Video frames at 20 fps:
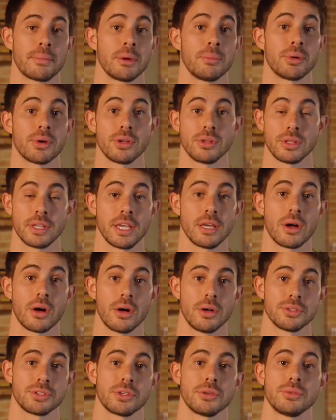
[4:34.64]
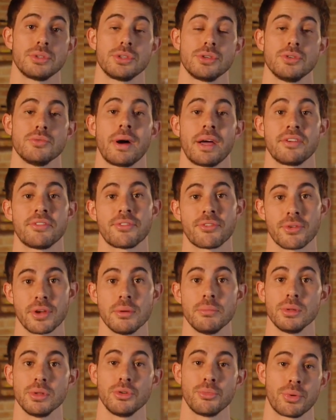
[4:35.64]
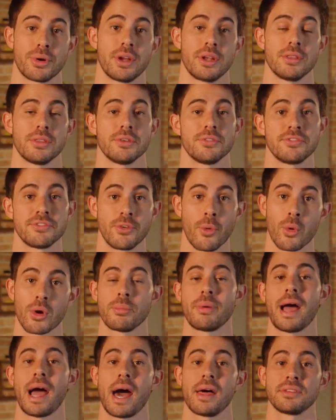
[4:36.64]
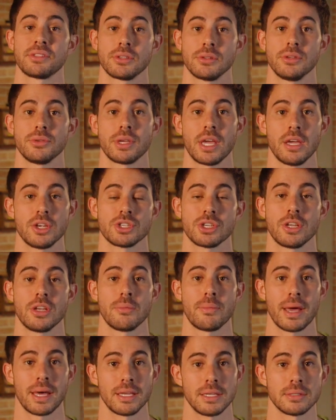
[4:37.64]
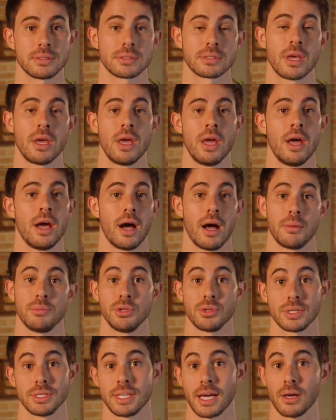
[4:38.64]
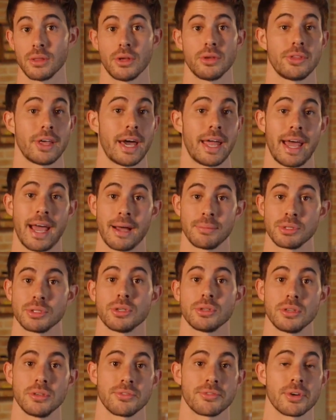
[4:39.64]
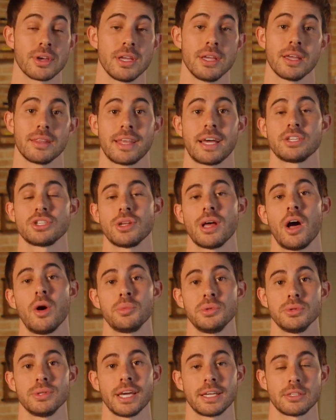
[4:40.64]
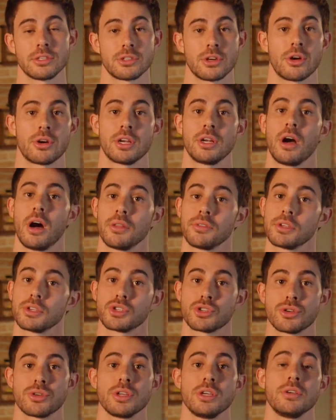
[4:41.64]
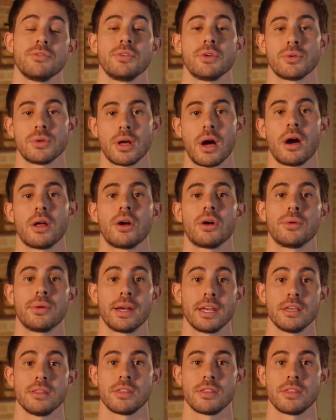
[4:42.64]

gonna put a link also to my free blueprint, the 4 paths to location independence. You can download that absolutely free, and that should help you get started on this journey if you're not already